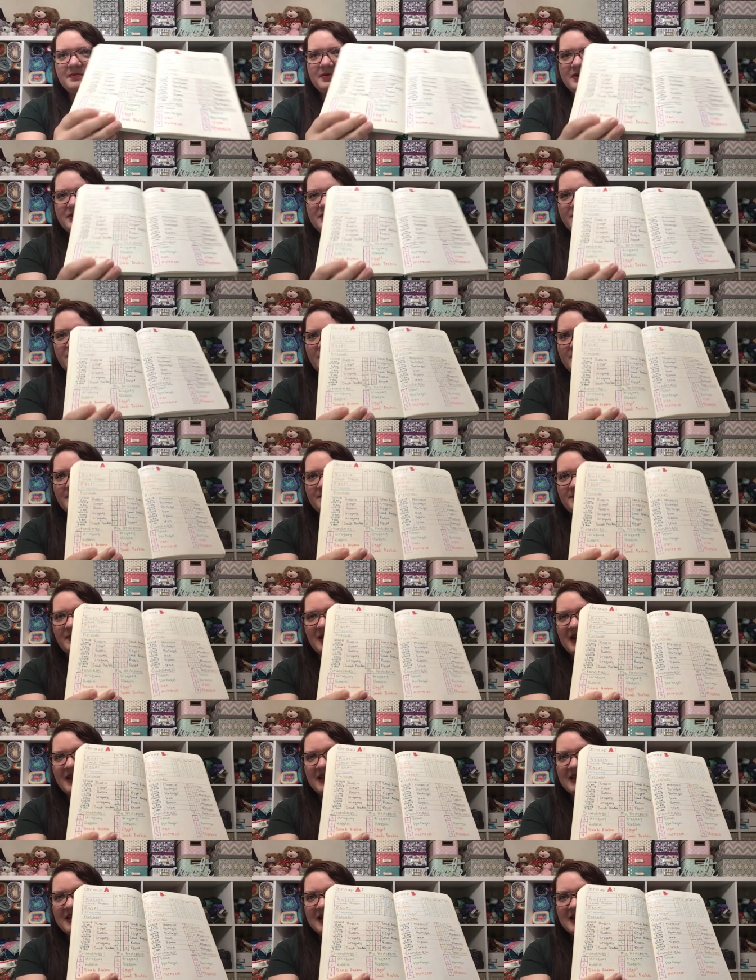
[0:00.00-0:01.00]
put what
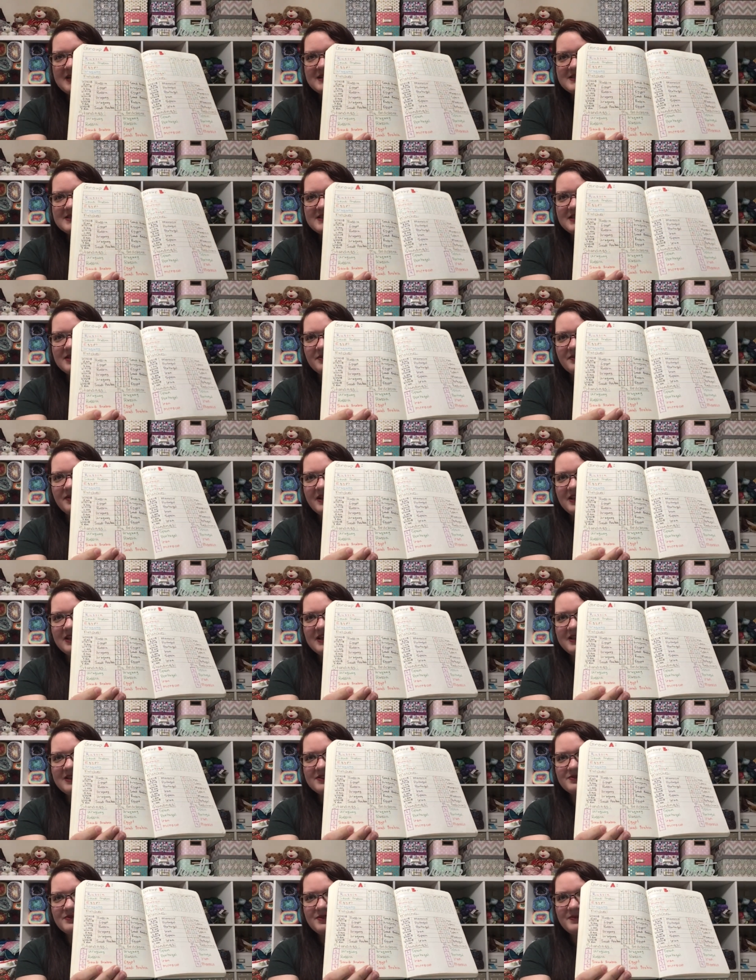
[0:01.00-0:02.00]
my guess the
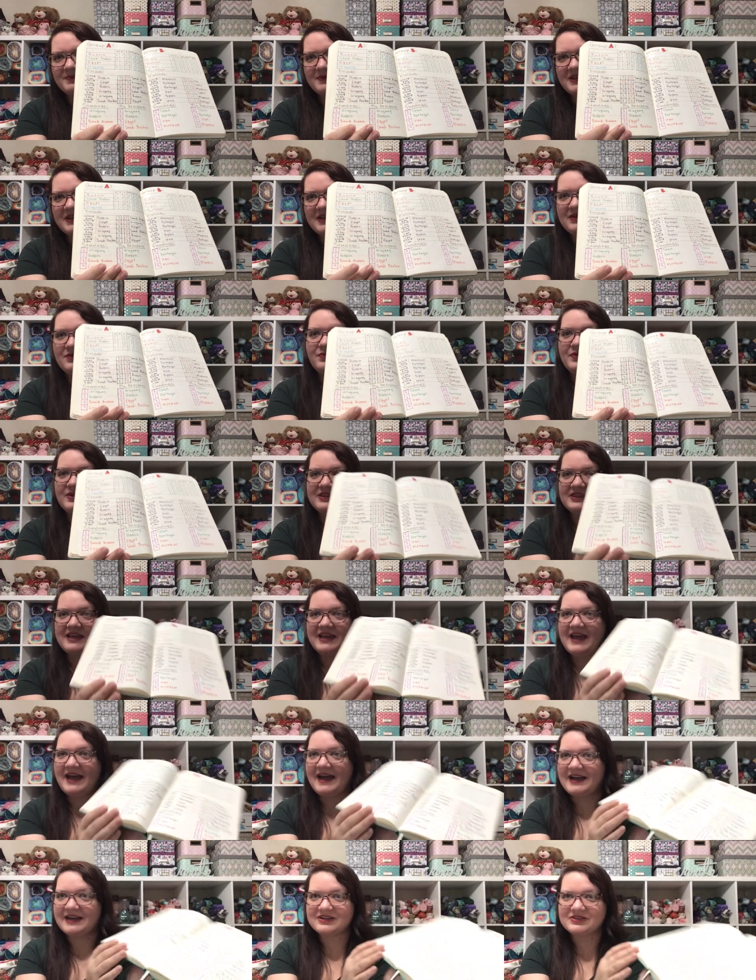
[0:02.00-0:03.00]
rankings would be and what they
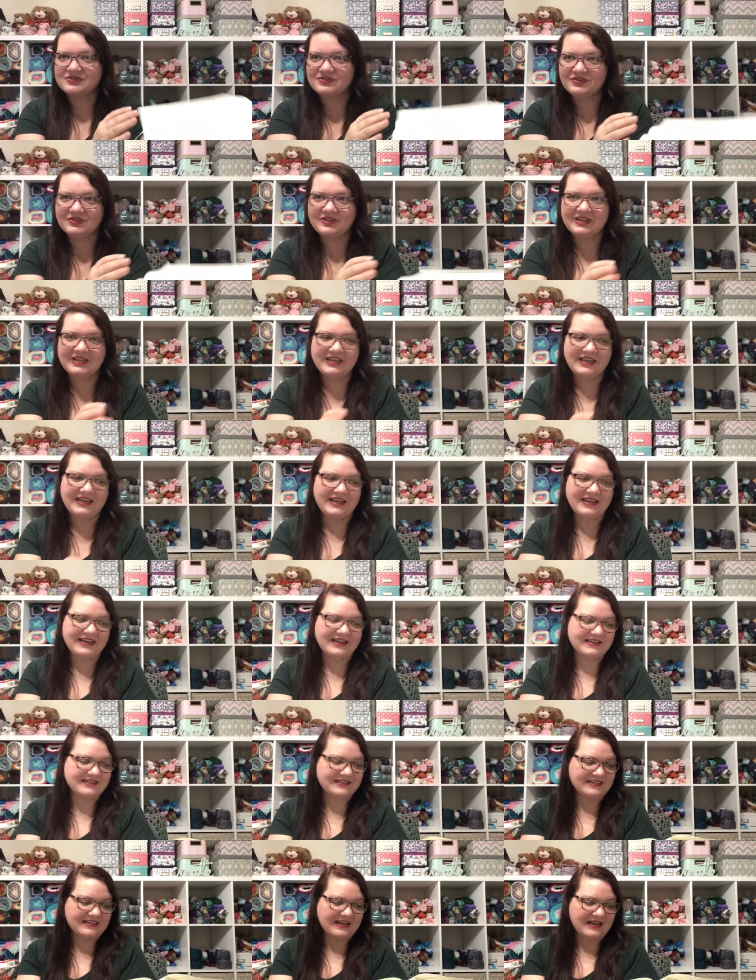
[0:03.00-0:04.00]
actually
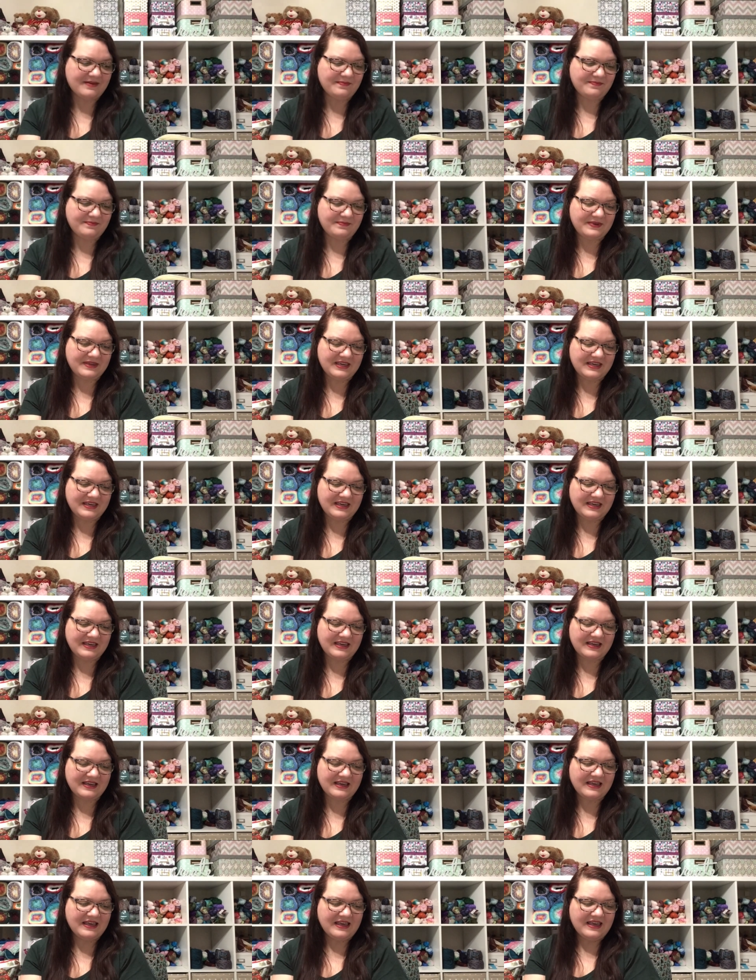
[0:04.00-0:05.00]
ended up
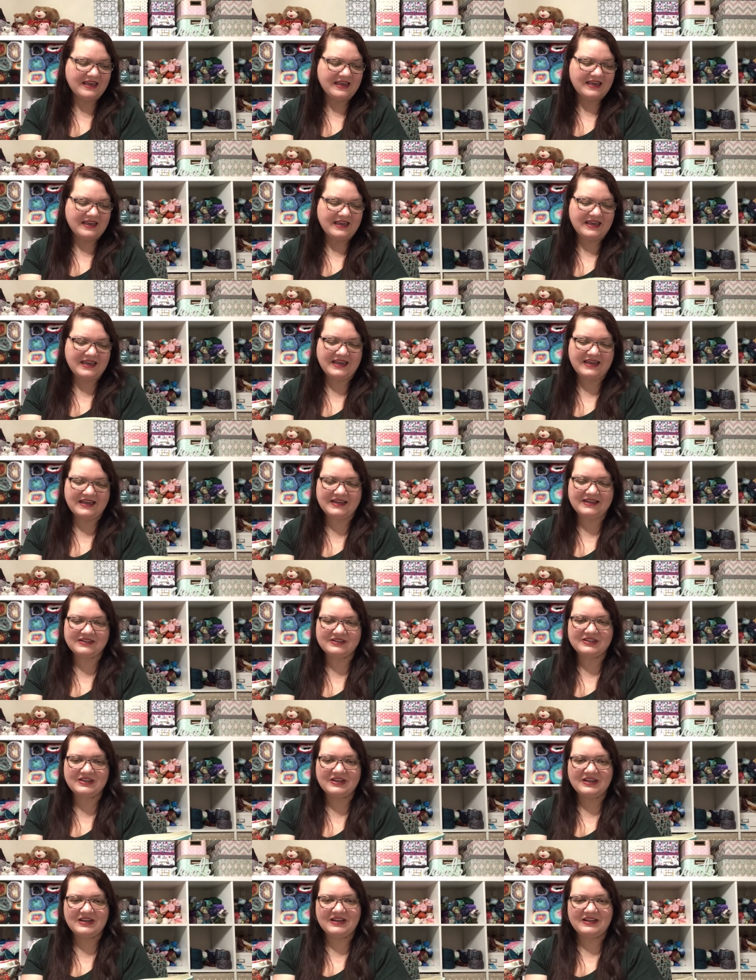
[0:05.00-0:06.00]
being. And
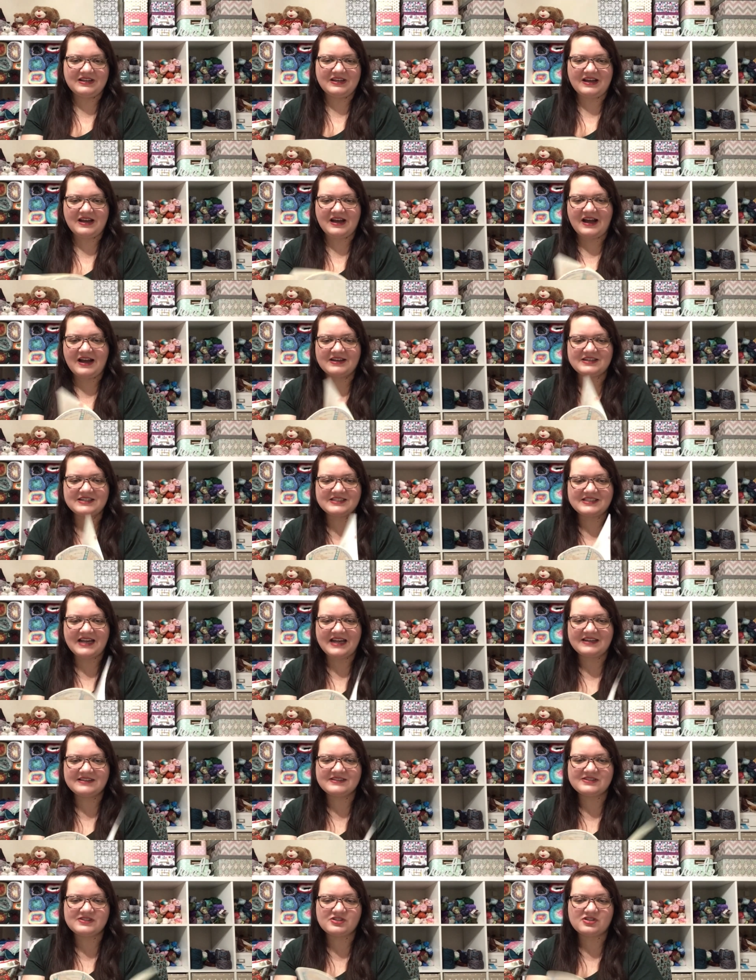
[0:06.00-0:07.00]
I just
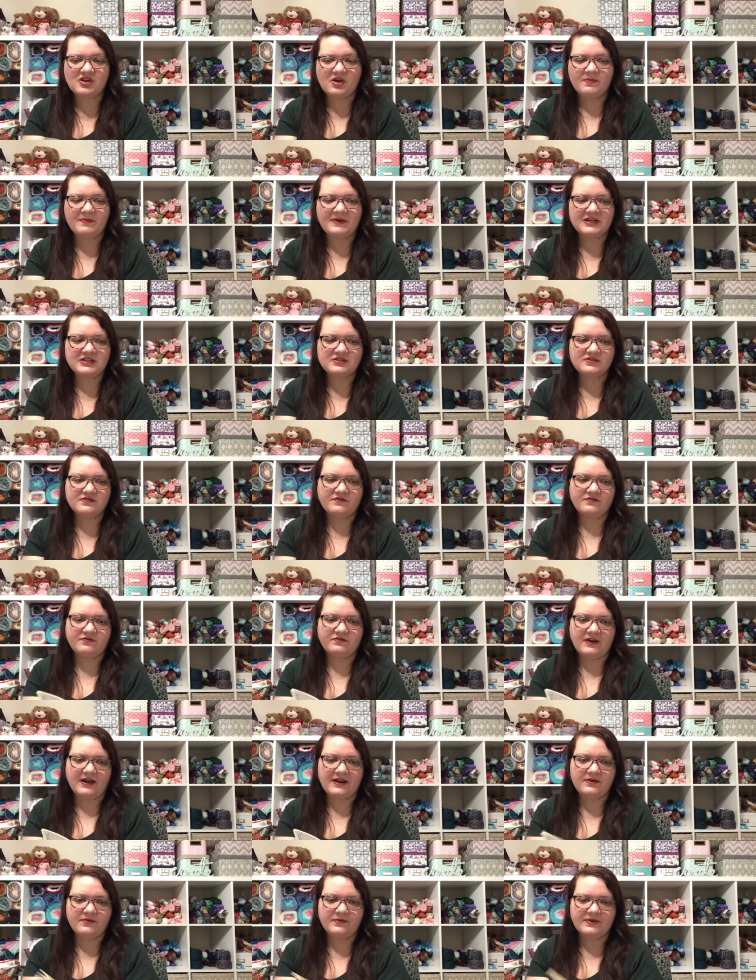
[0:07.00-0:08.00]
had so much
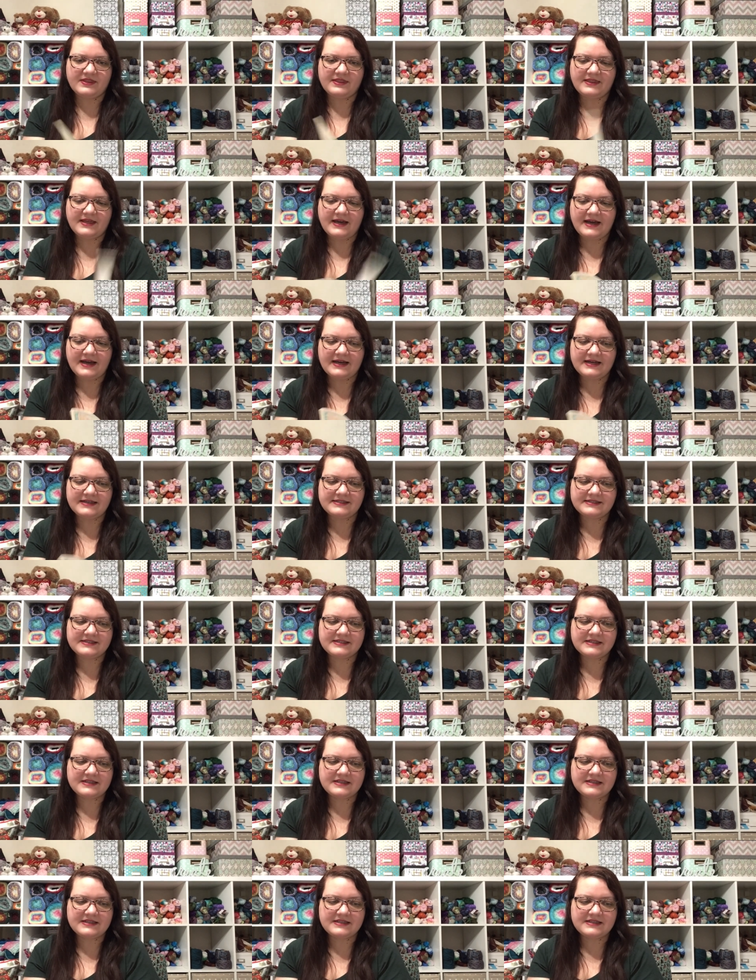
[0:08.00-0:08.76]
fun with that.